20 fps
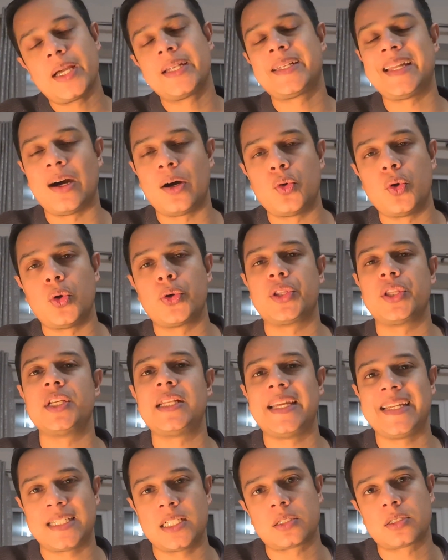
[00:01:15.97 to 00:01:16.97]
download the
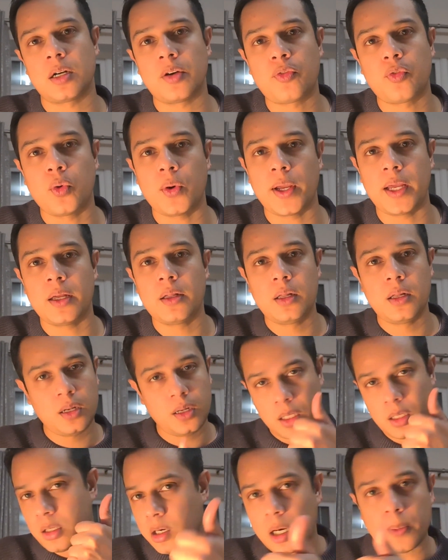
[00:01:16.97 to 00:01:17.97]
latest software.
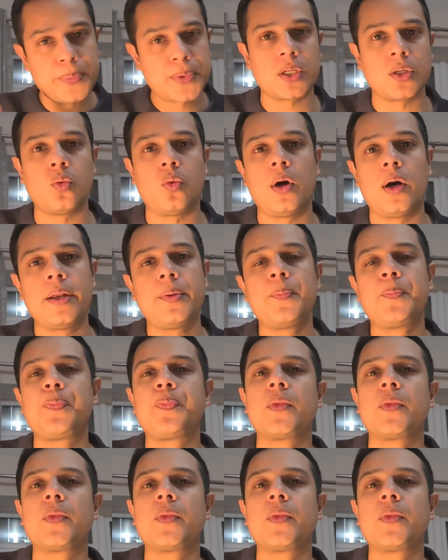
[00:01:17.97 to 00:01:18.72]
Option 1.